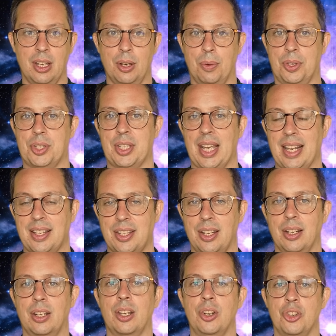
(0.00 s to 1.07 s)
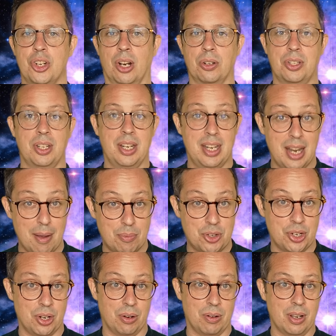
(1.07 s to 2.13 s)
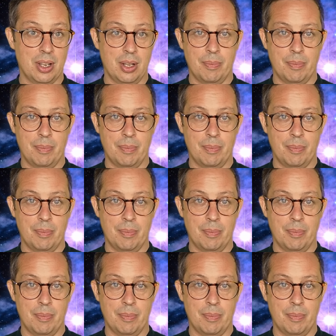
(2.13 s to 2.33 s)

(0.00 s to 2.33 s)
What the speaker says: With Saturn conjunct Neptune,